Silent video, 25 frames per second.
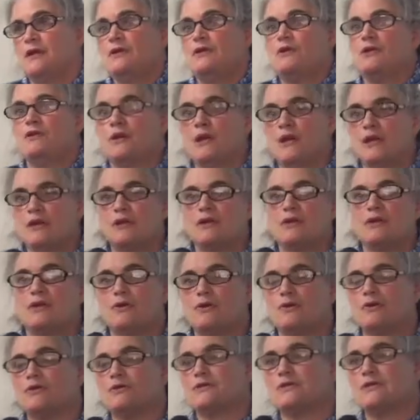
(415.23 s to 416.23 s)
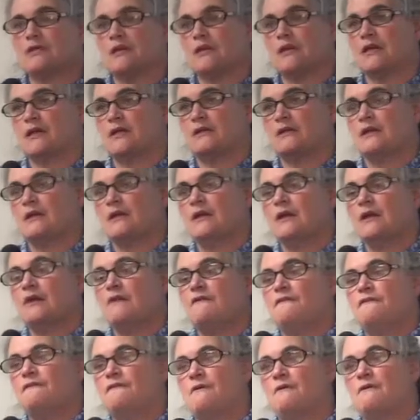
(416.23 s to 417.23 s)
You can use it
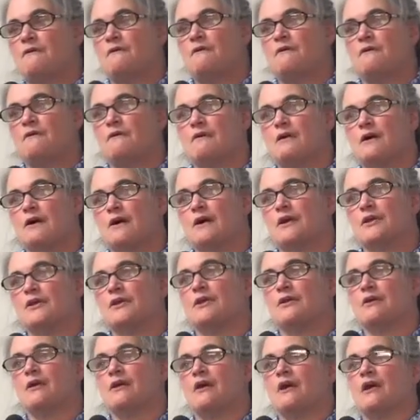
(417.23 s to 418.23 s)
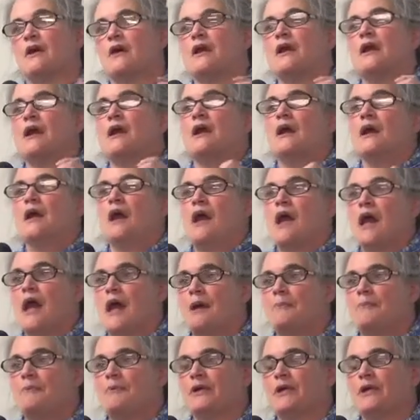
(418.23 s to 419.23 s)
for your
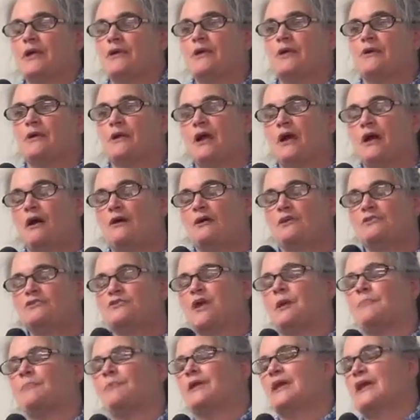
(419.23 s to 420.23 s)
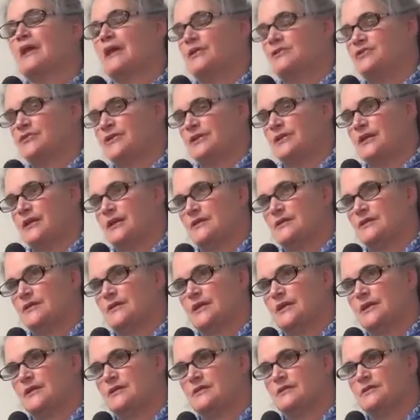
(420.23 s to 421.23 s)
college application
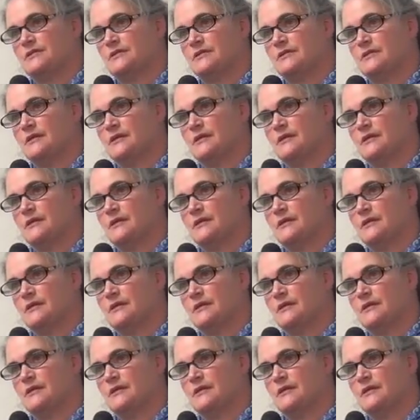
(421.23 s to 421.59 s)
essays.